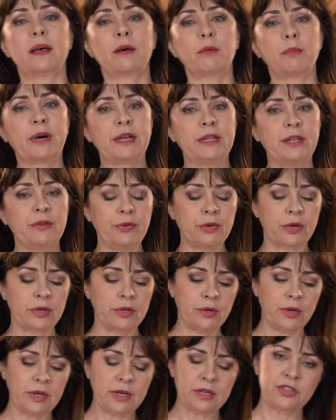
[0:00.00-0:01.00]
But if you're
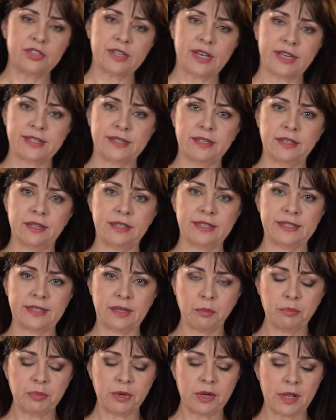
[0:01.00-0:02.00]
doing just a
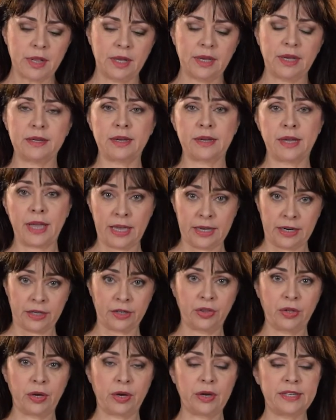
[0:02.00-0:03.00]
simple hair
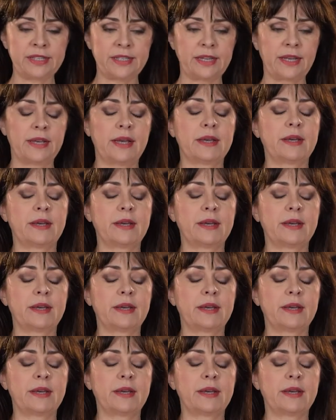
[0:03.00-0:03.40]
toss,